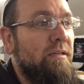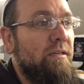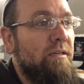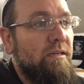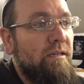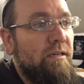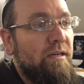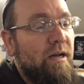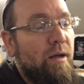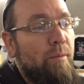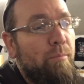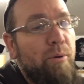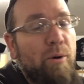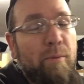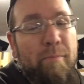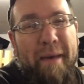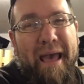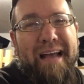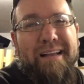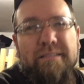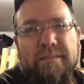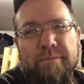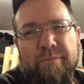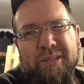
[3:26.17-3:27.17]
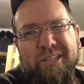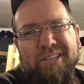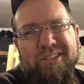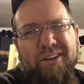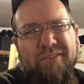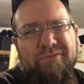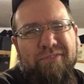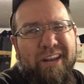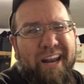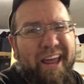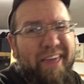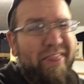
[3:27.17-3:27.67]
uh, put back some of the
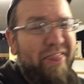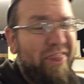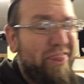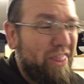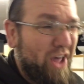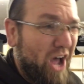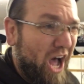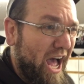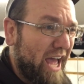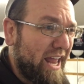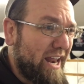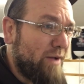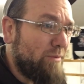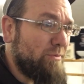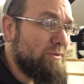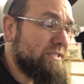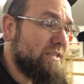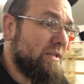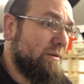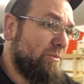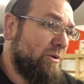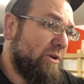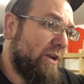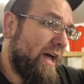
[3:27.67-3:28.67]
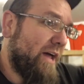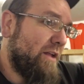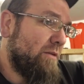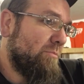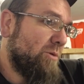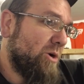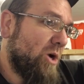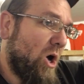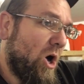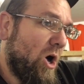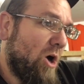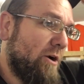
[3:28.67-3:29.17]
stuff that I thought I was going to put out on
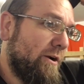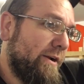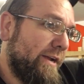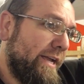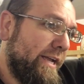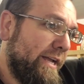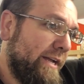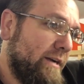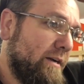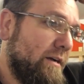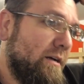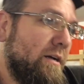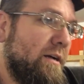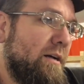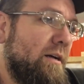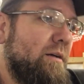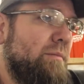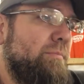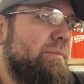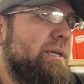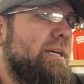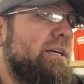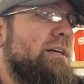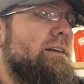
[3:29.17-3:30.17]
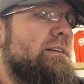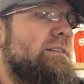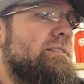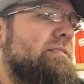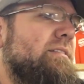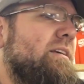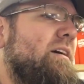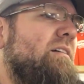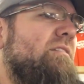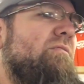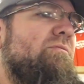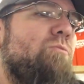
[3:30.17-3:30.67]
Macari uh, because
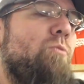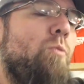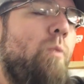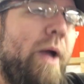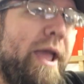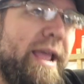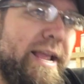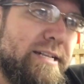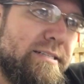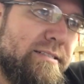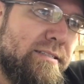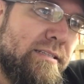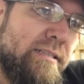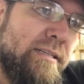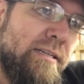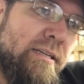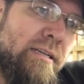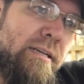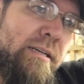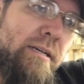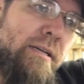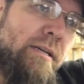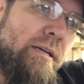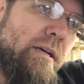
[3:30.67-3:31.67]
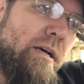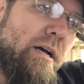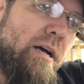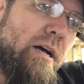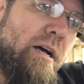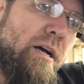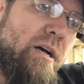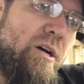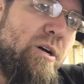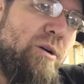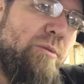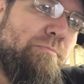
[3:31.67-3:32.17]
of weight.
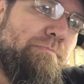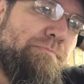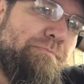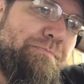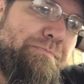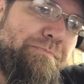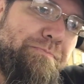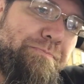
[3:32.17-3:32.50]
Um,